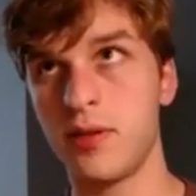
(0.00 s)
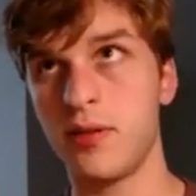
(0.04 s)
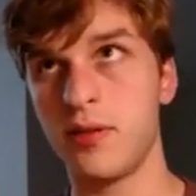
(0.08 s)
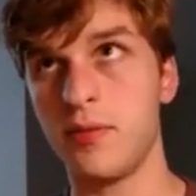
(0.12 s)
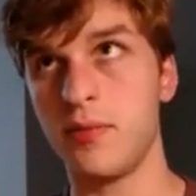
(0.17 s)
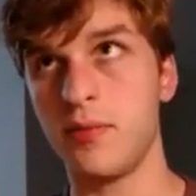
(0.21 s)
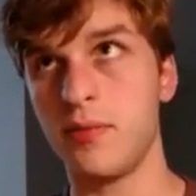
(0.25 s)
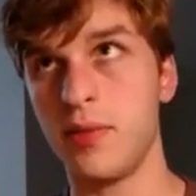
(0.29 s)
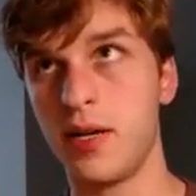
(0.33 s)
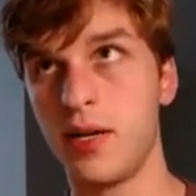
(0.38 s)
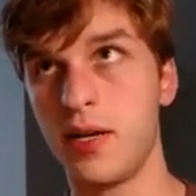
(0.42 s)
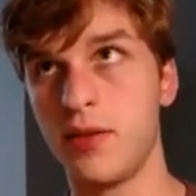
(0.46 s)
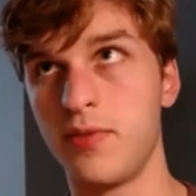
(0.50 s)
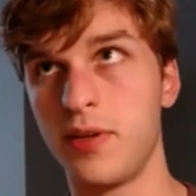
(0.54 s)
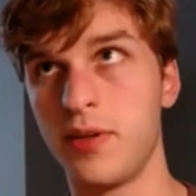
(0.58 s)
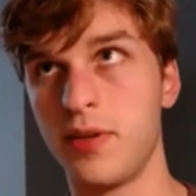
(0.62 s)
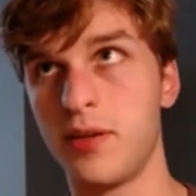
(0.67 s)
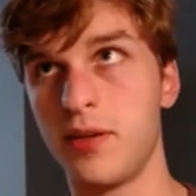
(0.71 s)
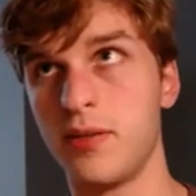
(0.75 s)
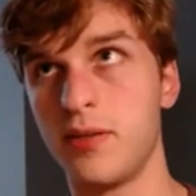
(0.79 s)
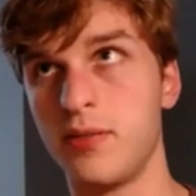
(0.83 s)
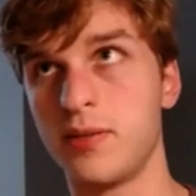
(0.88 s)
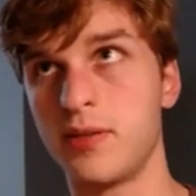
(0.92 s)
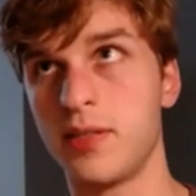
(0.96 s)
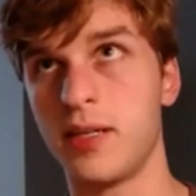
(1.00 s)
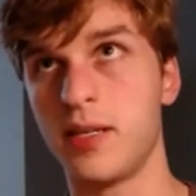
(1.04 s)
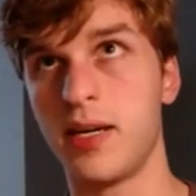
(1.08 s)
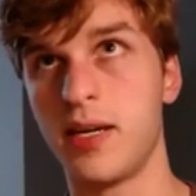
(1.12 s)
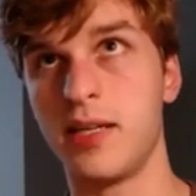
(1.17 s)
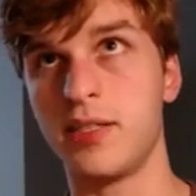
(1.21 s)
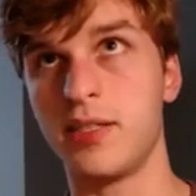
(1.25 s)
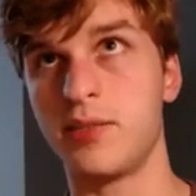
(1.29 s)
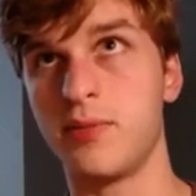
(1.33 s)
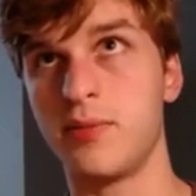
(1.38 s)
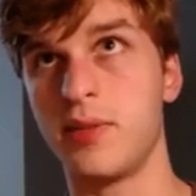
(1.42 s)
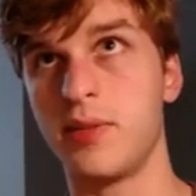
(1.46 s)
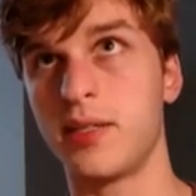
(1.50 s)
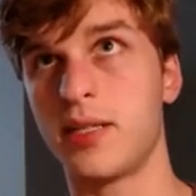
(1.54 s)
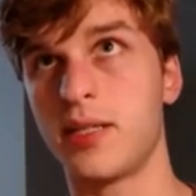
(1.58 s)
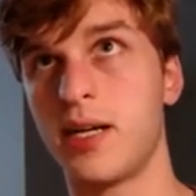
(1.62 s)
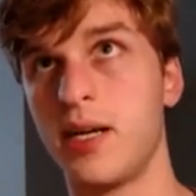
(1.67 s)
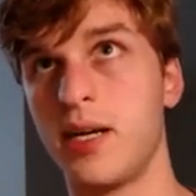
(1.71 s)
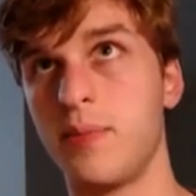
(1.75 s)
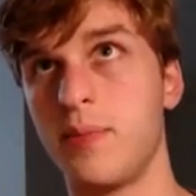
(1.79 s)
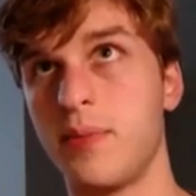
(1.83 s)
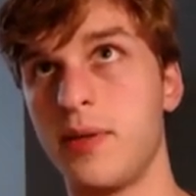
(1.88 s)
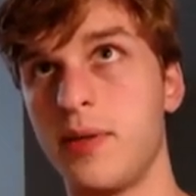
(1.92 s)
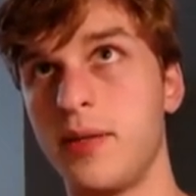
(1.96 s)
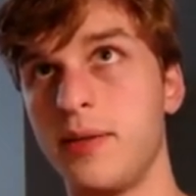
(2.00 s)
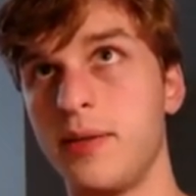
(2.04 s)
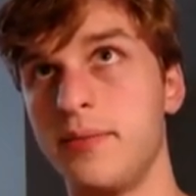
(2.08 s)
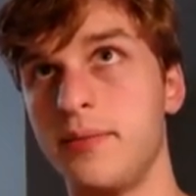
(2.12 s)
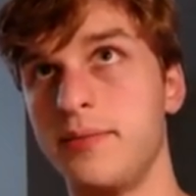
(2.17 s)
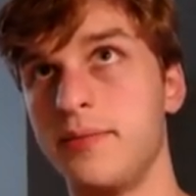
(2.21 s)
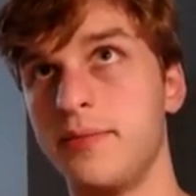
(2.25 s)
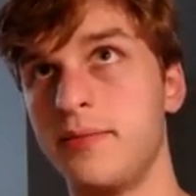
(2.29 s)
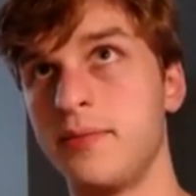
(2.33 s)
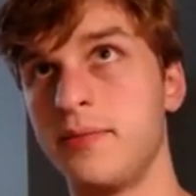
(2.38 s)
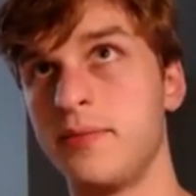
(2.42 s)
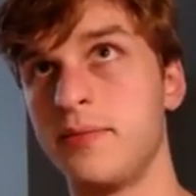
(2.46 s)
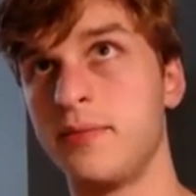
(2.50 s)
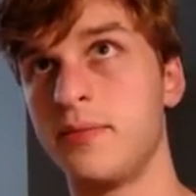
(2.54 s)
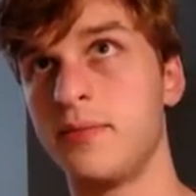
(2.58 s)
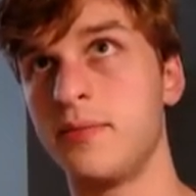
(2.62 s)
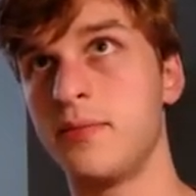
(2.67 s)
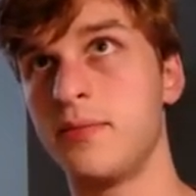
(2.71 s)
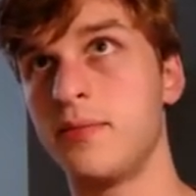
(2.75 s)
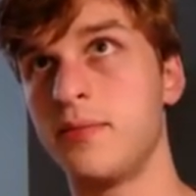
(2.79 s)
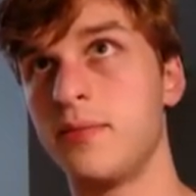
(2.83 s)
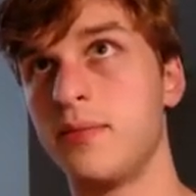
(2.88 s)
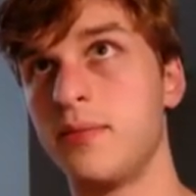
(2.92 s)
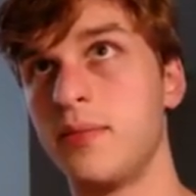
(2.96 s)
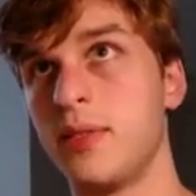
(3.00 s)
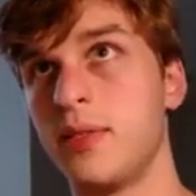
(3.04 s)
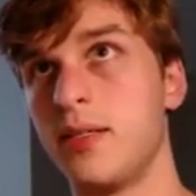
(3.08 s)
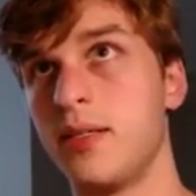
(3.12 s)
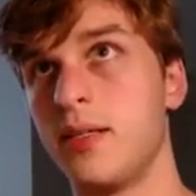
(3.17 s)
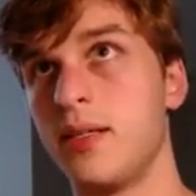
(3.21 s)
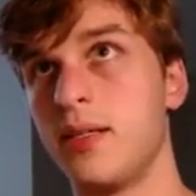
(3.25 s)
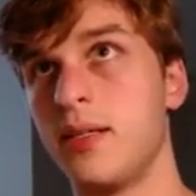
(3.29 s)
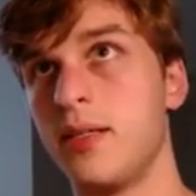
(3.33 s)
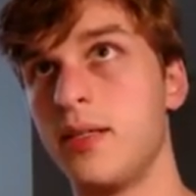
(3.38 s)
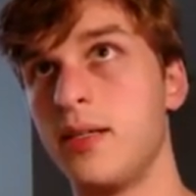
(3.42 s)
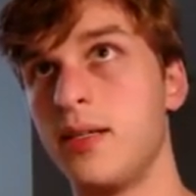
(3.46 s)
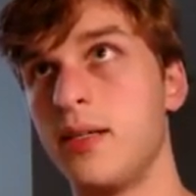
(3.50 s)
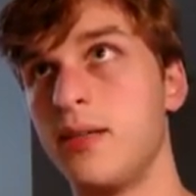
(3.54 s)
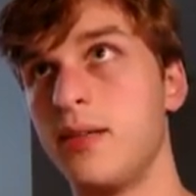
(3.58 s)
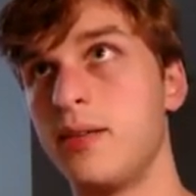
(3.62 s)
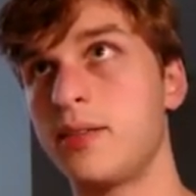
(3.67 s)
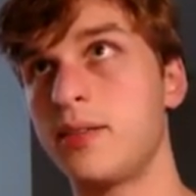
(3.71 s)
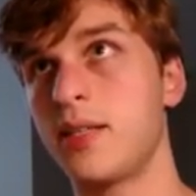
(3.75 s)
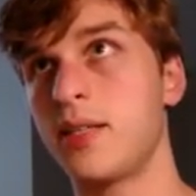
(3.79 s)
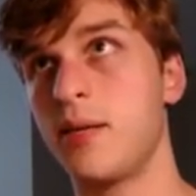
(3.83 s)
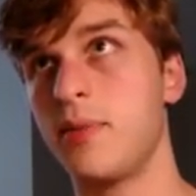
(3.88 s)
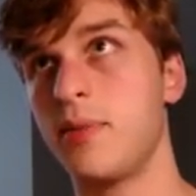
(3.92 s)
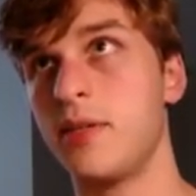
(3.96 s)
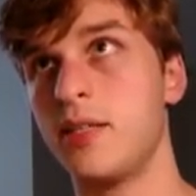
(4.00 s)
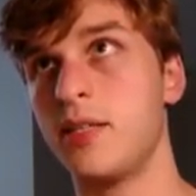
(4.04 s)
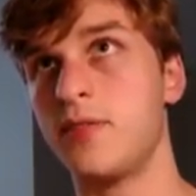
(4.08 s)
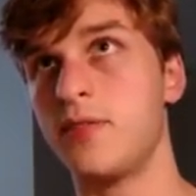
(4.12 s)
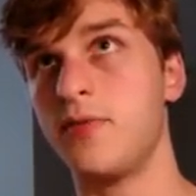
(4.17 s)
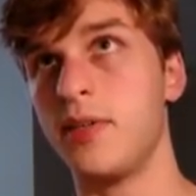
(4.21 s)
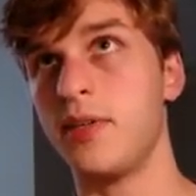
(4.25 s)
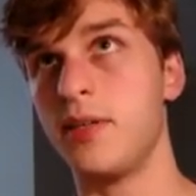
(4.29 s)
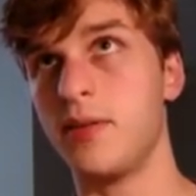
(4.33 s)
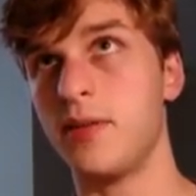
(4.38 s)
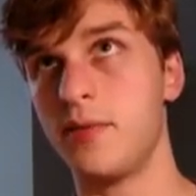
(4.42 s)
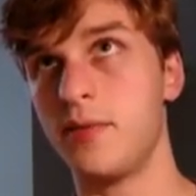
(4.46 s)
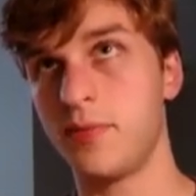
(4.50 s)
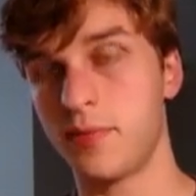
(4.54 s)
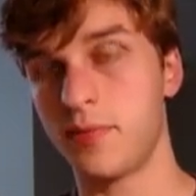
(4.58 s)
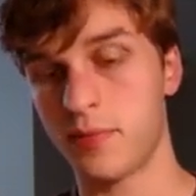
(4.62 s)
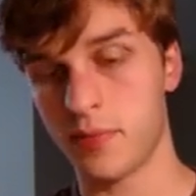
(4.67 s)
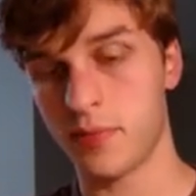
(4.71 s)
my videos and I just want to copy, uh, let's copy this video.